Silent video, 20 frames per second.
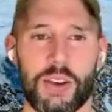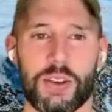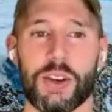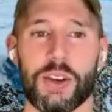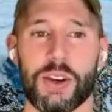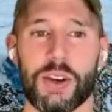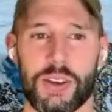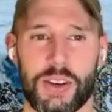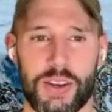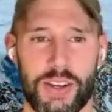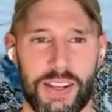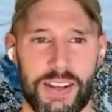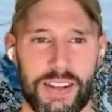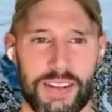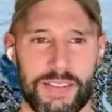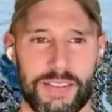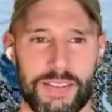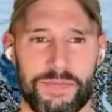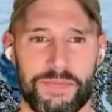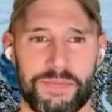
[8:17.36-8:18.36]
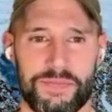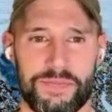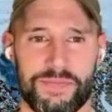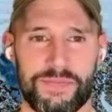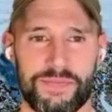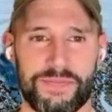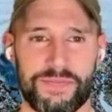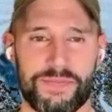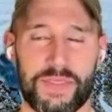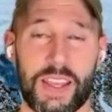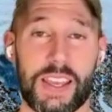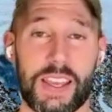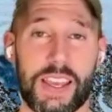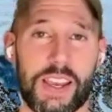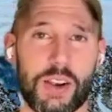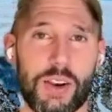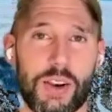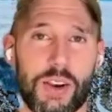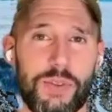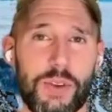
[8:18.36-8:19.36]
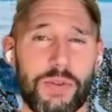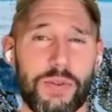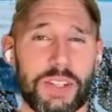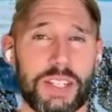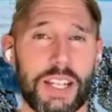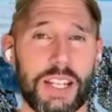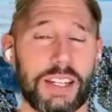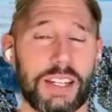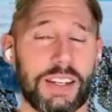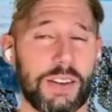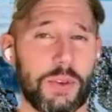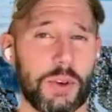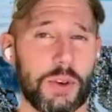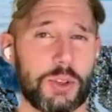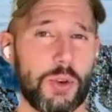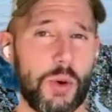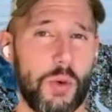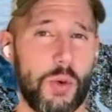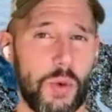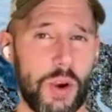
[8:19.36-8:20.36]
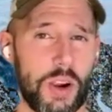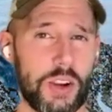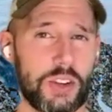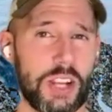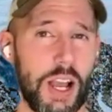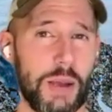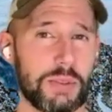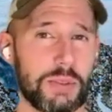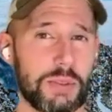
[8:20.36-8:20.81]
Good. Here, if you've attended a virtual workshop,